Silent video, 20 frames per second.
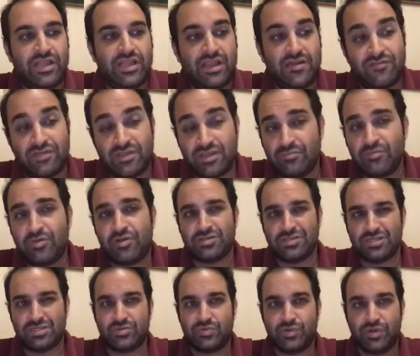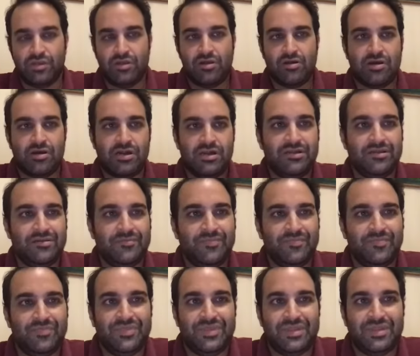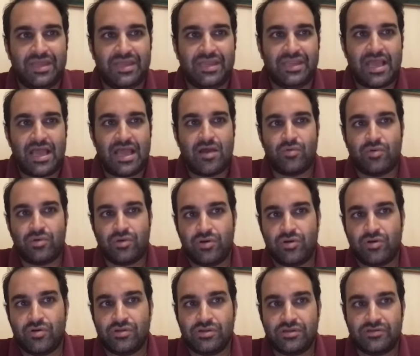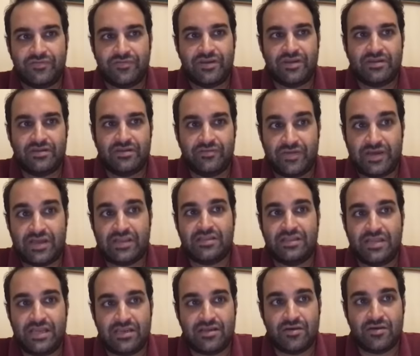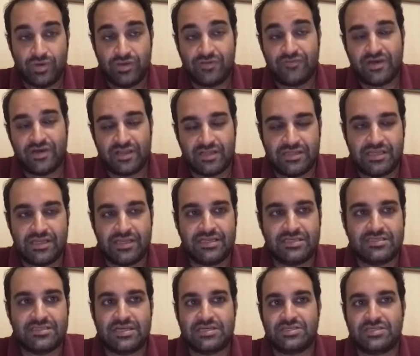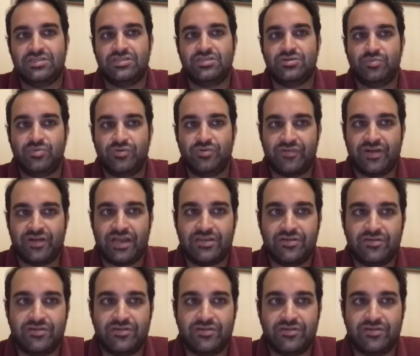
everything because it's really hard. And our goal in Validata with Validata is actually to provide you